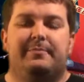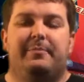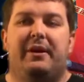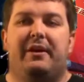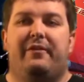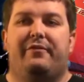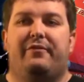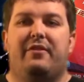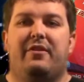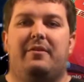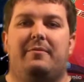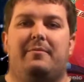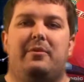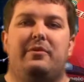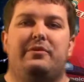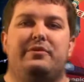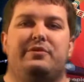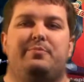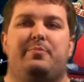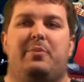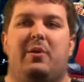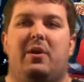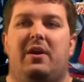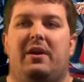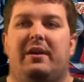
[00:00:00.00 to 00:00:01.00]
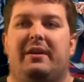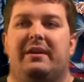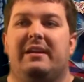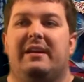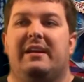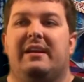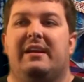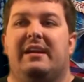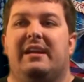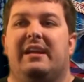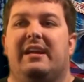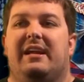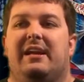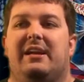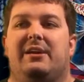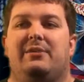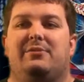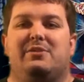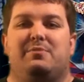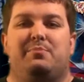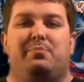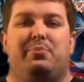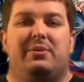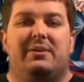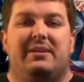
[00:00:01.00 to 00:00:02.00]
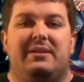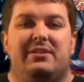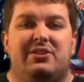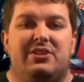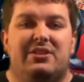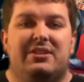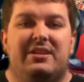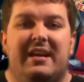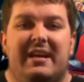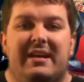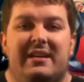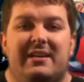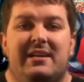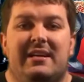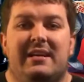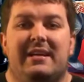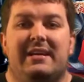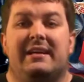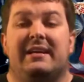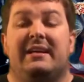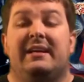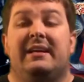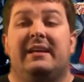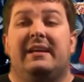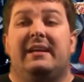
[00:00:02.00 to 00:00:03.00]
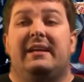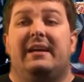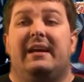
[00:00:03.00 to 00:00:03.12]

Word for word: but for the most part it was pretty generic,